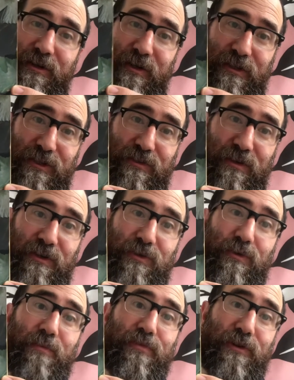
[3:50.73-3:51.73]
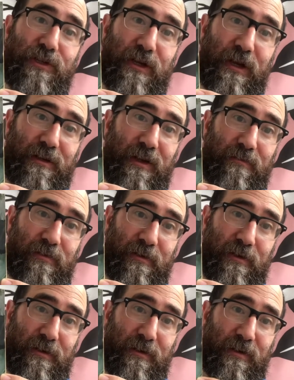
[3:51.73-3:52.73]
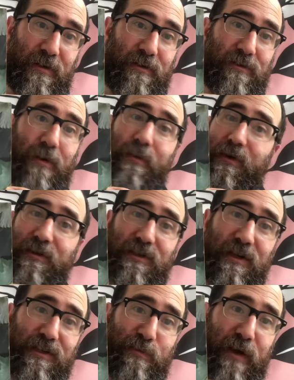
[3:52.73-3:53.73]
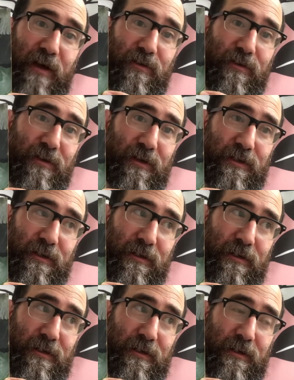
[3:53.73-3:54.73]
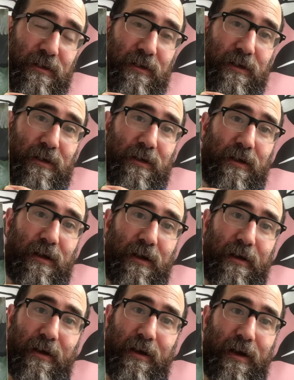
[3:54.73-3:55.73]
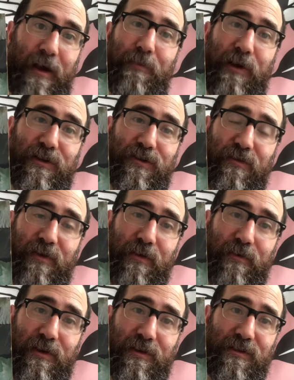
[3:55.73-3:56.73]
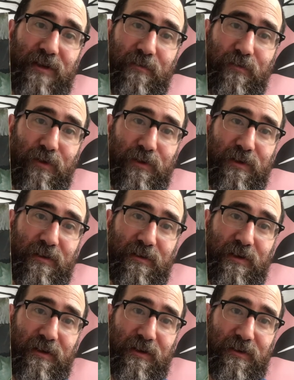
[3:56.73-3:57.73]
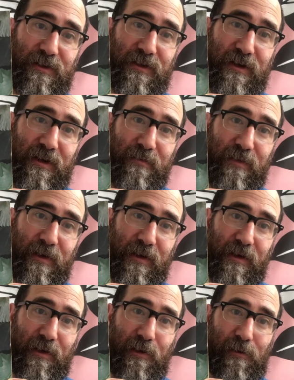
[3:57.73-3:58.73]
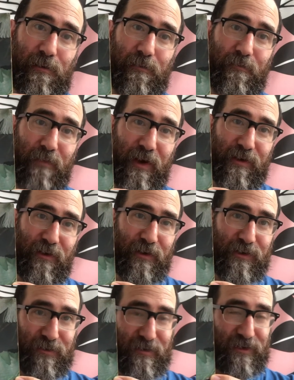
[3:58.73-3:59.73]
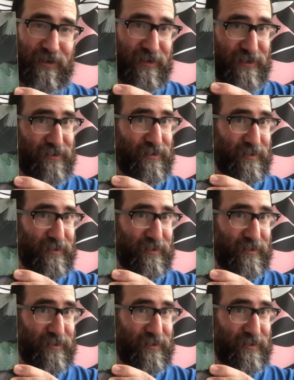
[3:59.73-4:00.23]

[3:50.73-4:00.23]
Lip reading: history to appreciate that book. So I'm not going to say it's bad or good. I bet you if I read in 10 years' time, my knowledge of Indian history